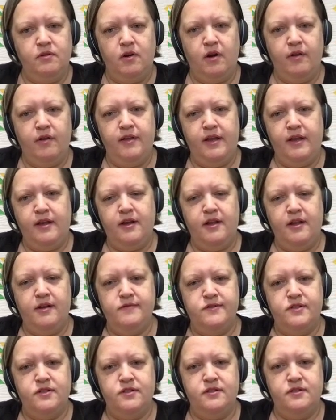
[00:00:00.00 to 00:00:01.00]
are they kind
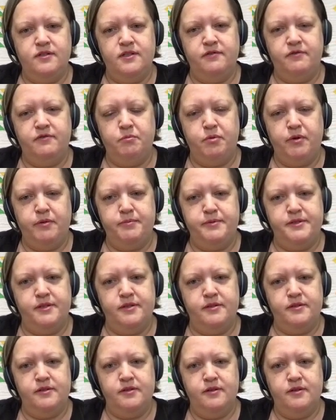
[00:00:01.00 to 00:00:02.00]
of just different
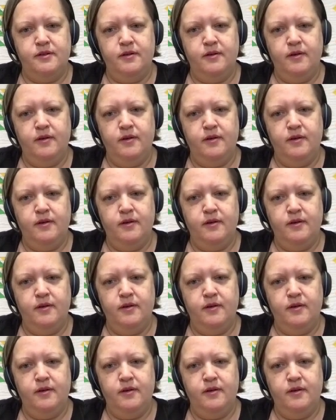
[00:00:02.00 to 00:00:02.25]
purposes?